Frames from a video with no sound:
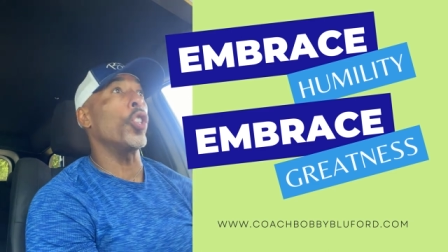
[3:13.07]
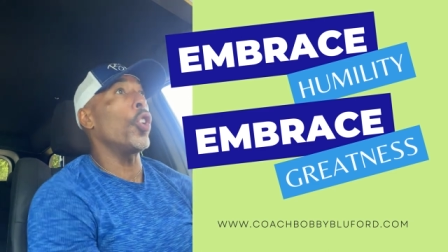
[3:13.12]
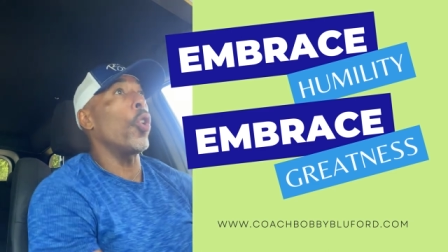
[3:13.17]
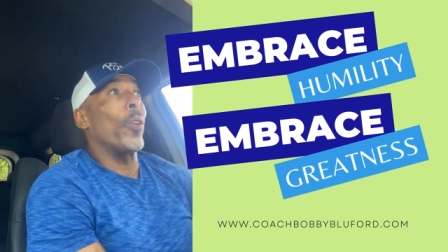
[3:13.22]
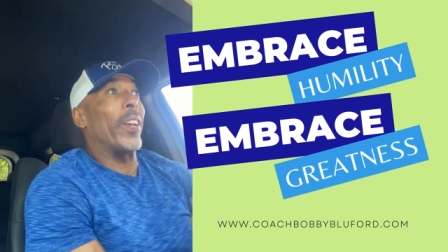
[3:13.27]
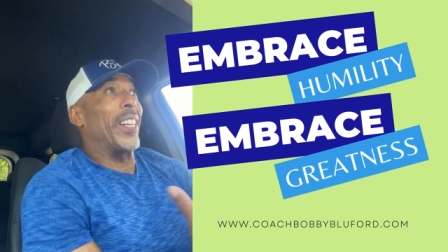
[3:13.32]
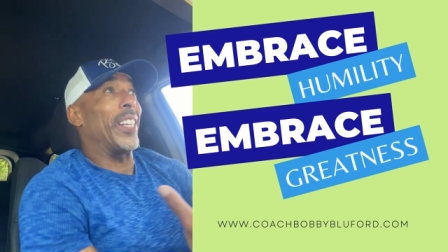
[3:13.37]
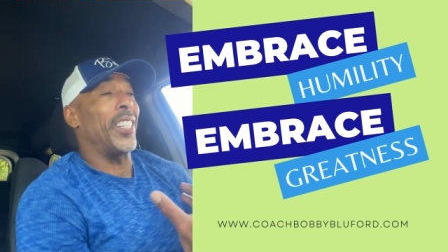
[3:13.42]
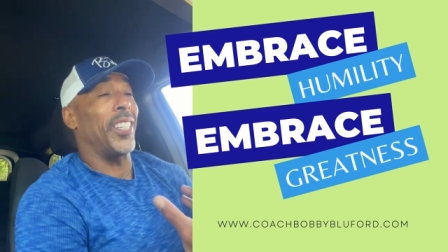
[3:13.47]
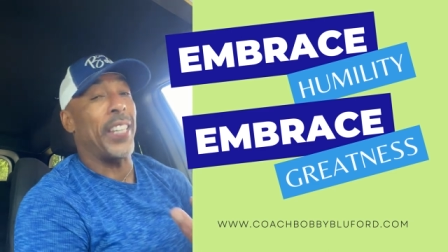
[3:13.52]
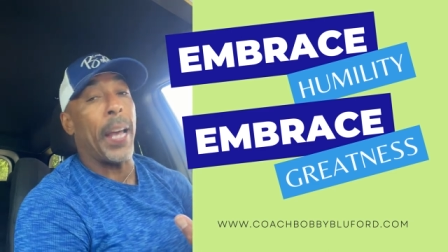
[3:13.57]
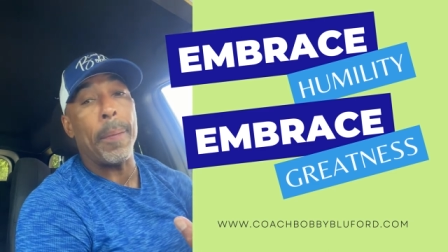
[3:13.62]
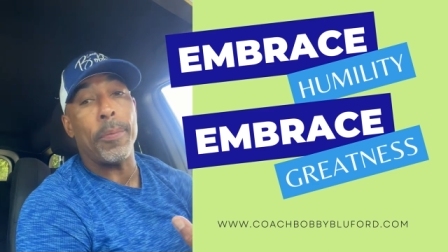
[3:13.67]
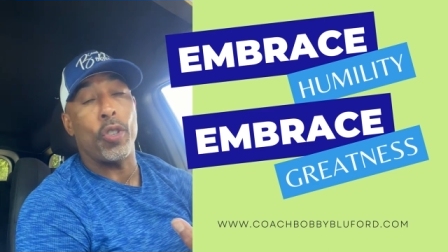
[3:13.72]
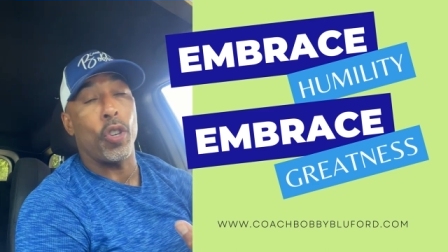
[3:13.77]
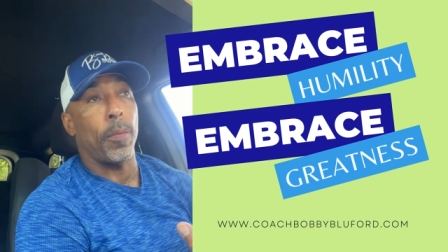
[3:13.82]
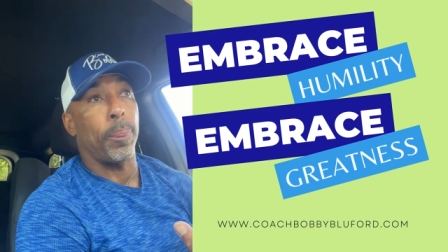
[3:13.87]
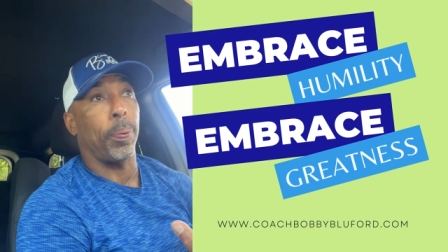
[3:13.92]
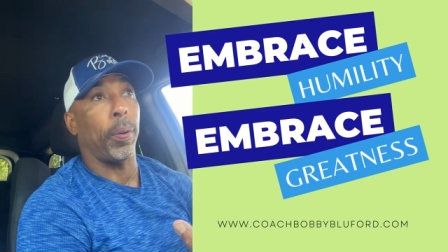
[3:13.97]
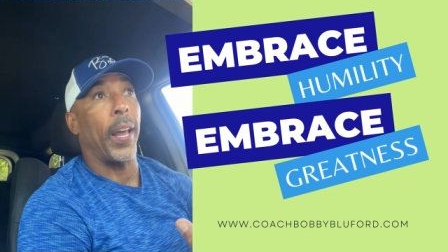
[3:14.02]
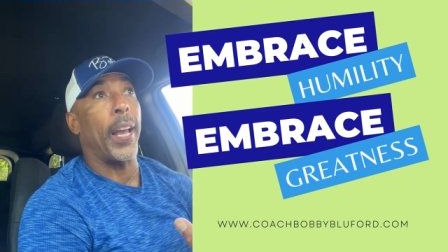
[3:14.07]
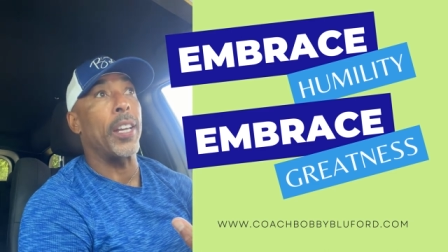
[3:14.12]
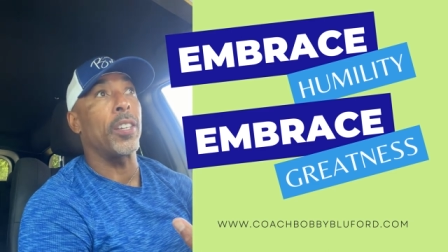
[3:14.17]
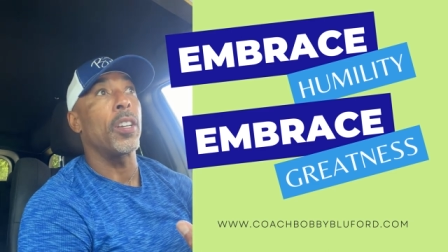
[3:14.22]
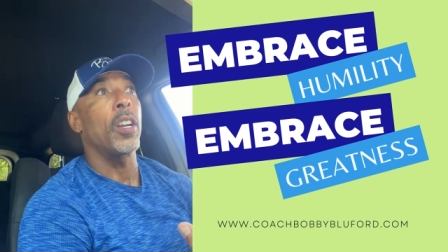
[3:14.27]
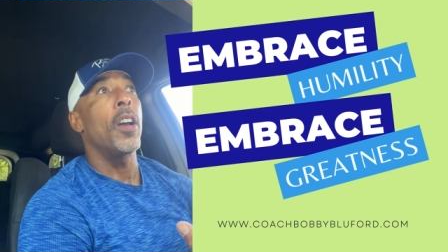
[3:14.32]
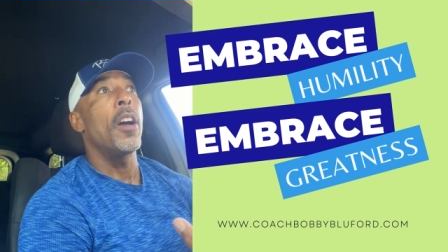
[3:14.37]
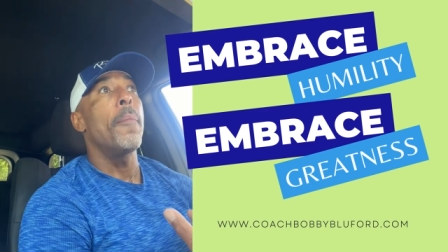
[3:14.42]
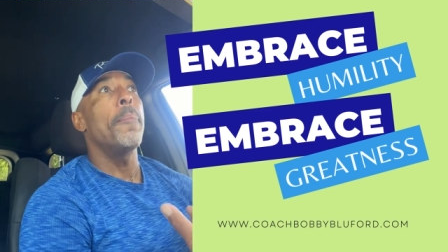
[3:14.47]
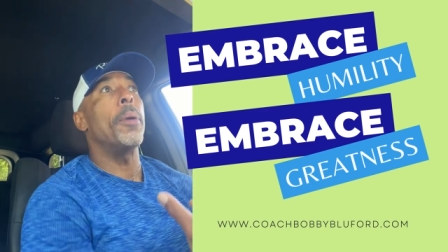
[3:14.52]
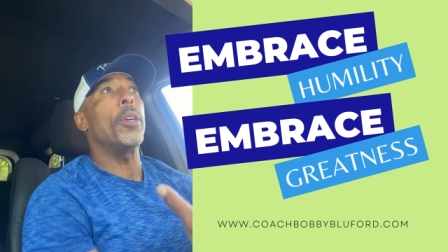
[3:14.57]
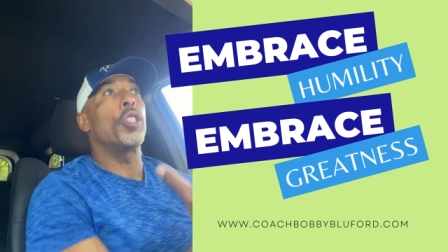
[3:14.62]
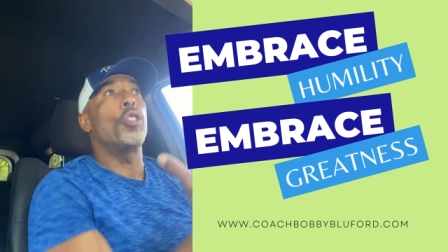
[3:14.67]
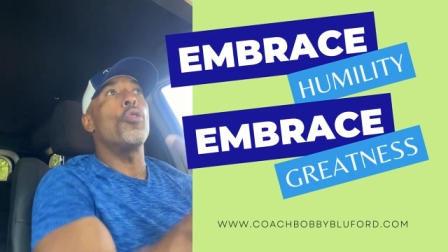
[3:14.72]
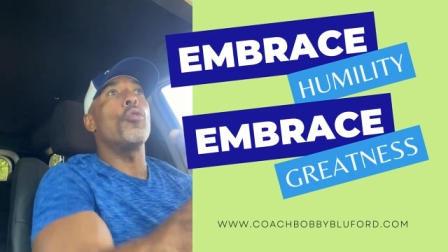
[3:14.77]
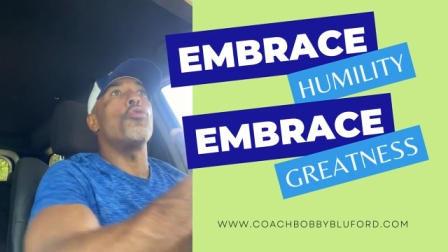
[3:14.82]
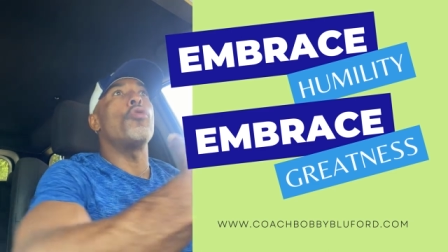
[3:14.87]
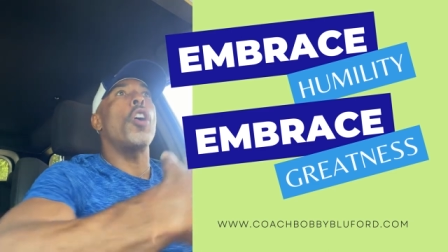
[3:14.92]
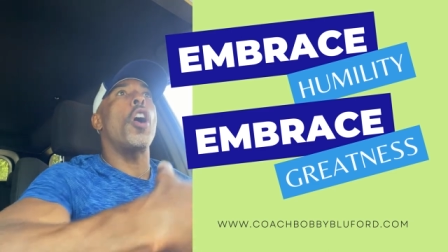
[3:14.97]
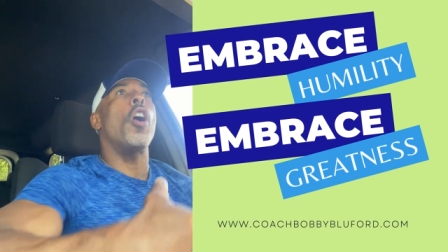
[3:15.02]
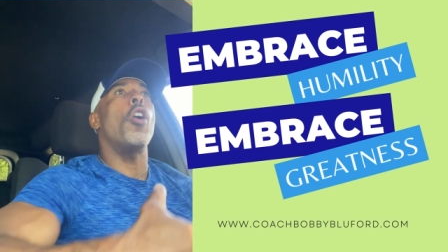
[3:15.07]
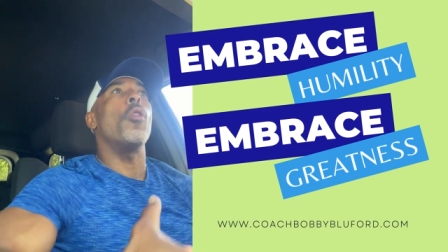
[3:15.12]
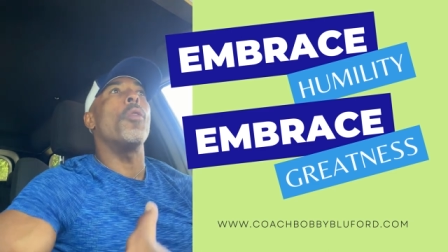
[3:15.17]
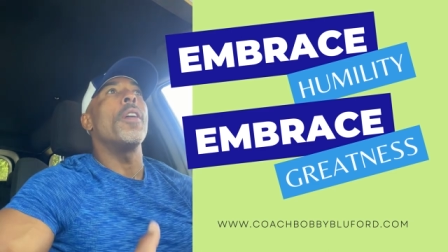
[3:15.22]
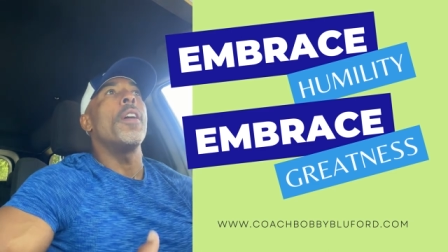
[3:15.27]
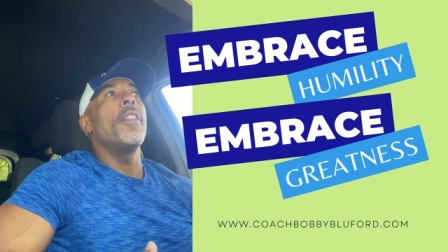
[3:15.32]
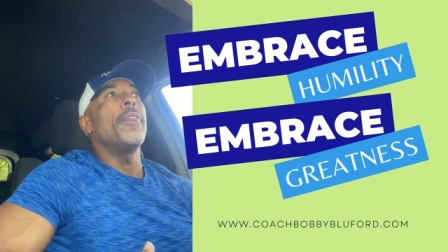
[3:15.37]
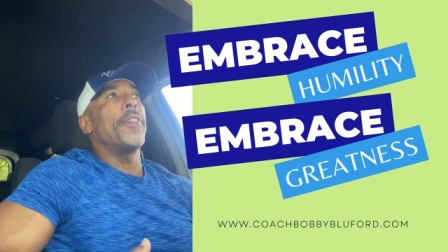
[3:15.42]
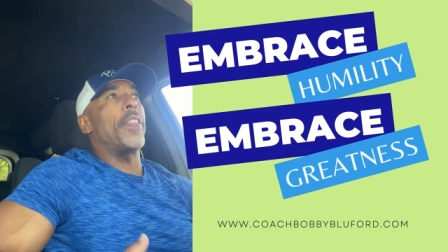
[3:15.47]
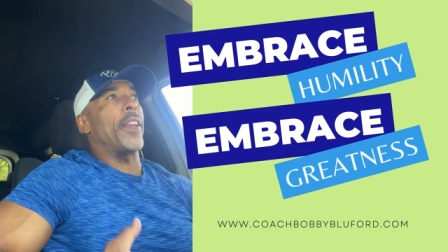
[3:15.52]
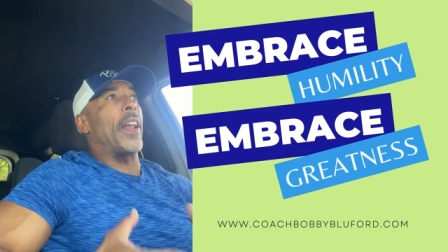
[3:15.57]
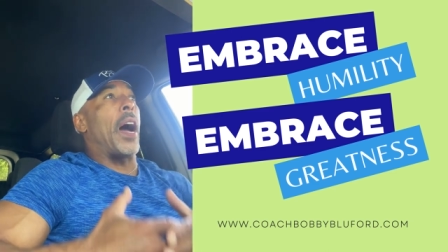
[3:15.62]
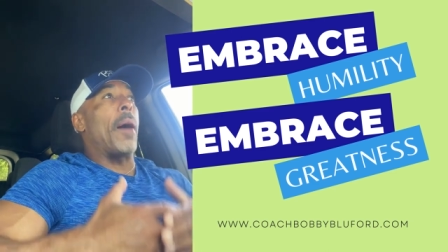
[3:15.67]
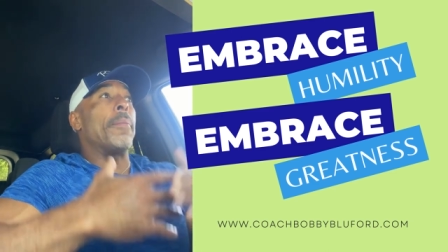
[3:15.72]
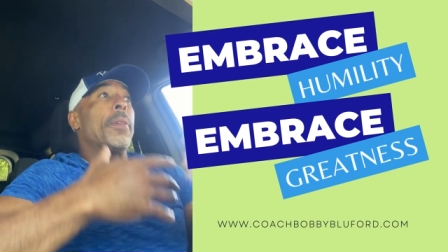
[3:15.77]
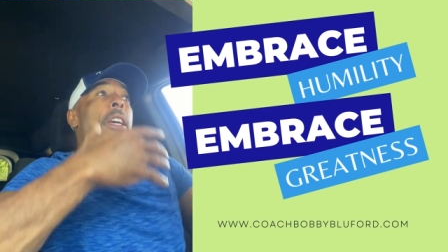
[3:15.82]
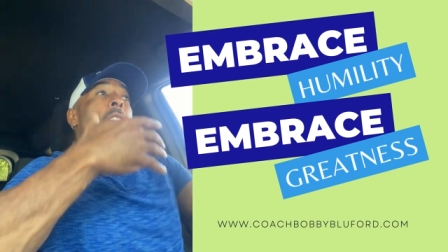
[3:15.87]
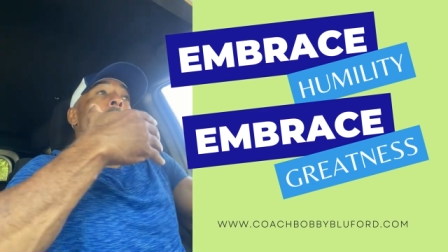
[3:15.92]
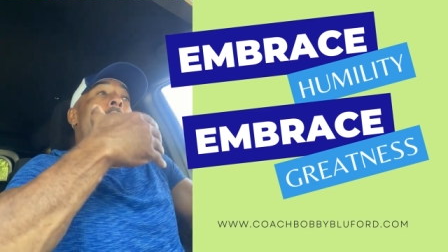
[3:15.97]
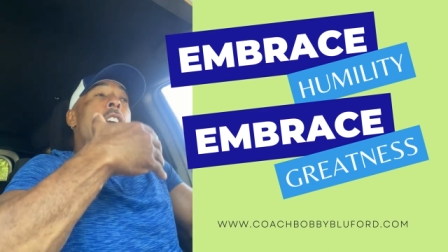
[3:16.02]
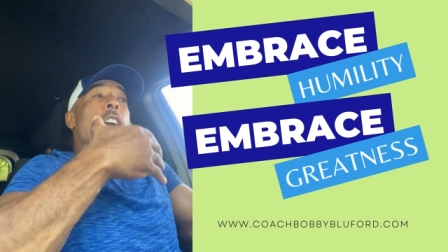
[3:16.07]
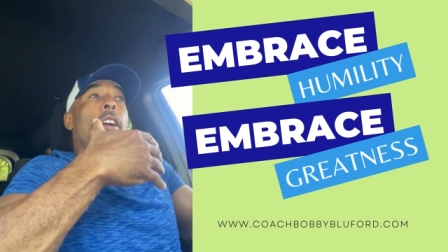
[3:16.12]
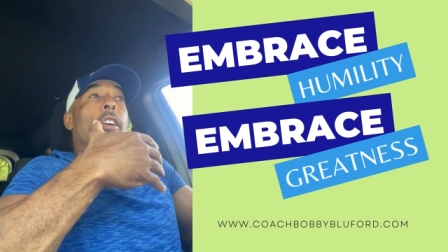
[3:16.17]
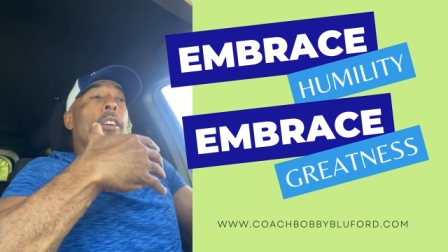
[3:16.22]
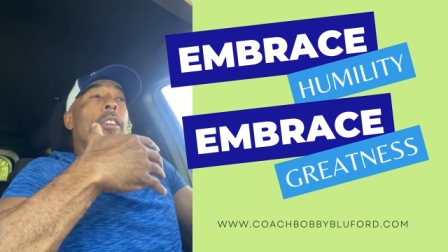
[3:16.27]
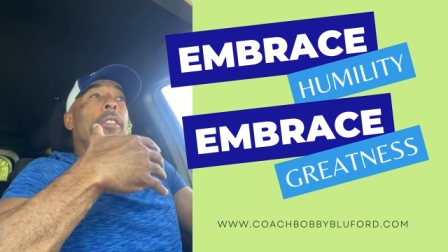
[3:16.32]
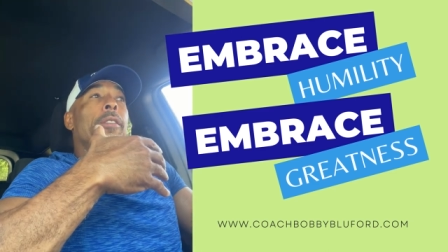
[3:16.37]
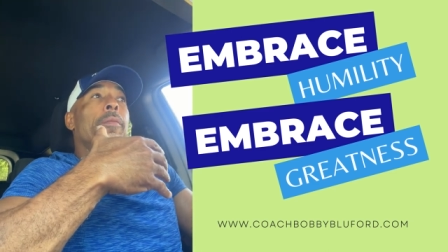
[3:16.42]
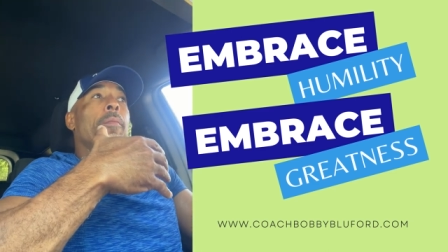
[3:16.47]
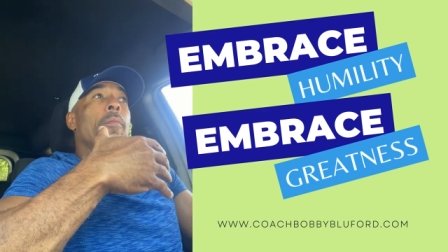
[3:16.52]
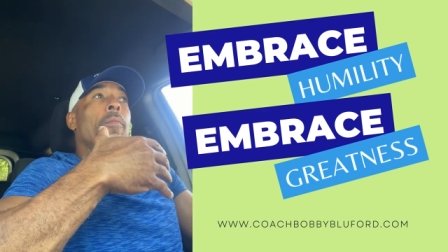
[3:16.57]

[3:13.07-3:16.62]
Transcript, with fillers: You don't accept your place, but you know that I'm here,